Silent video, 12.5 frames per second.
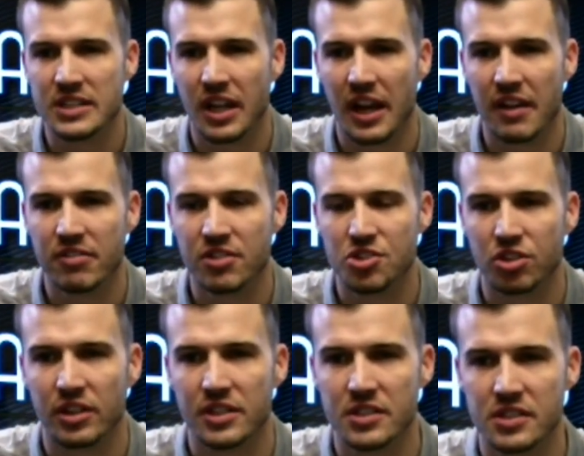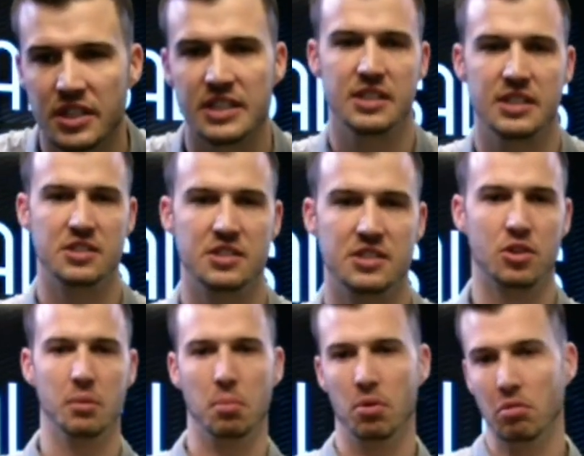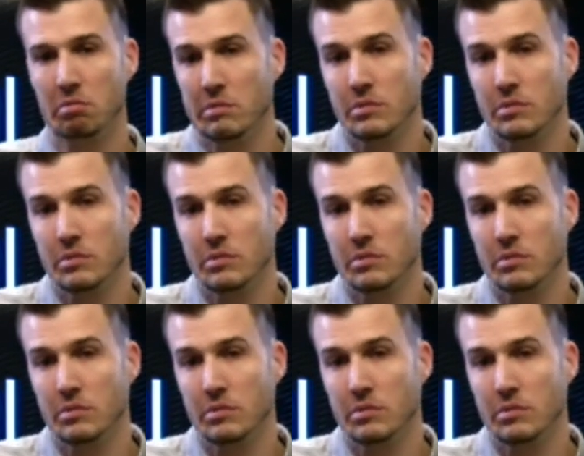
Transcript: needs life insurance is disagreeable.